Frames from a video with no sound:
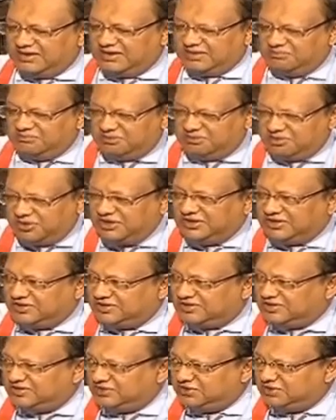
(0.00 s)
Buddhist
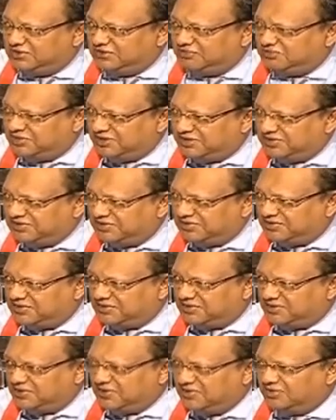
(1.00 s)
sort of
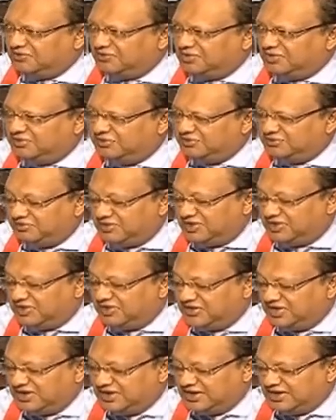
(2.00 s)
principle, or a very
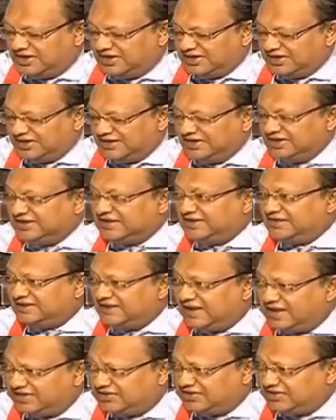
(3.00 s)

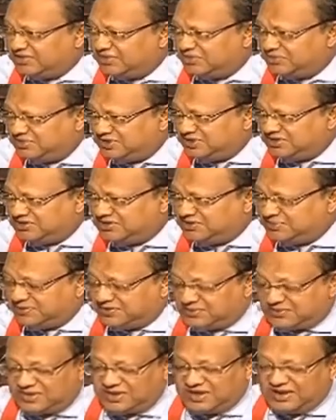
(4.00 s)
ecclesiastical
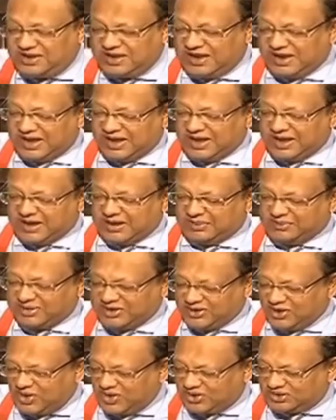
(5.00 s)
principle,
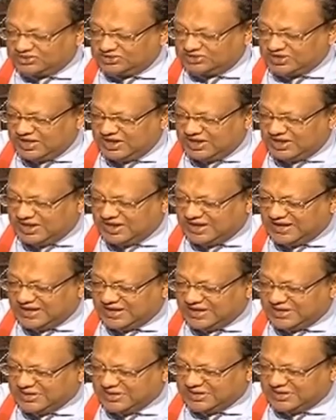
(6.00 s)
because
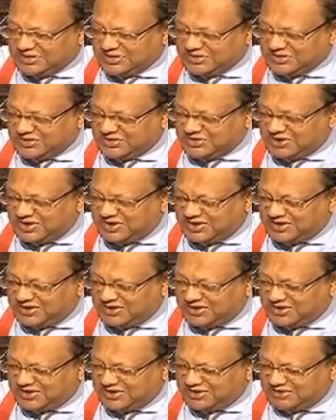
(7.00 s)

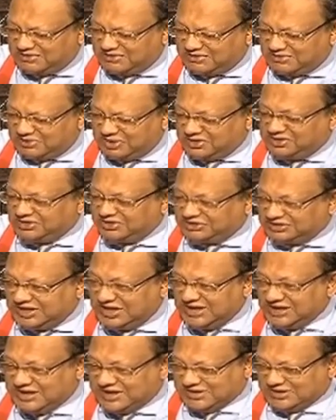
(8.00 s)
what you're
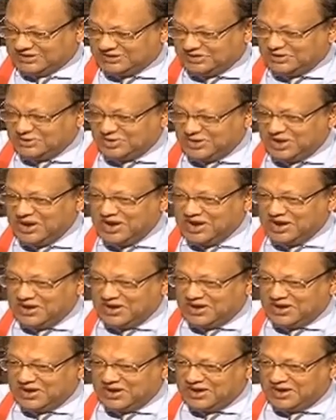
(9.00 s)
saying is, look,
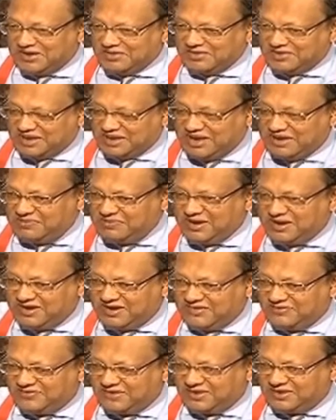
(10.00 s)
they
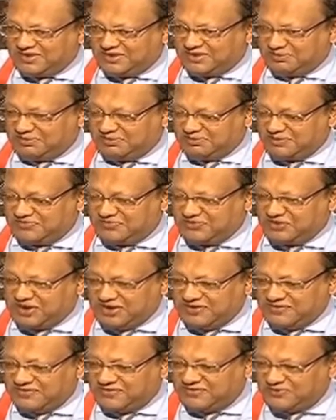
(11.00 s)
believe that if you
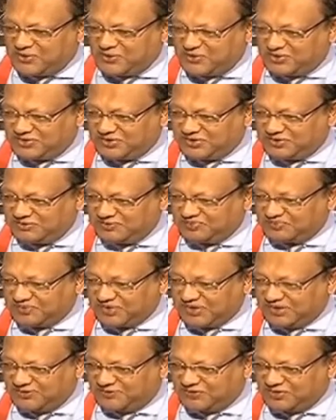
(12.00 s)
give a vote,
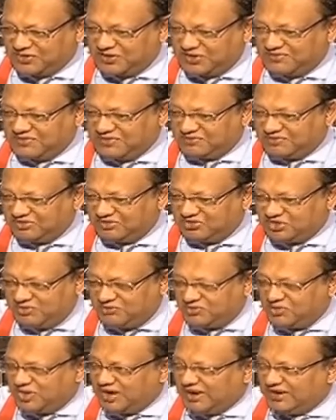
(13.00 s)
if you give them a job,
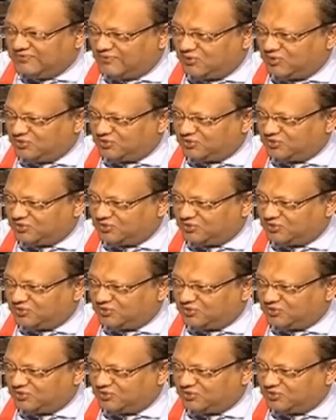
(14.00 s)
you get a vote.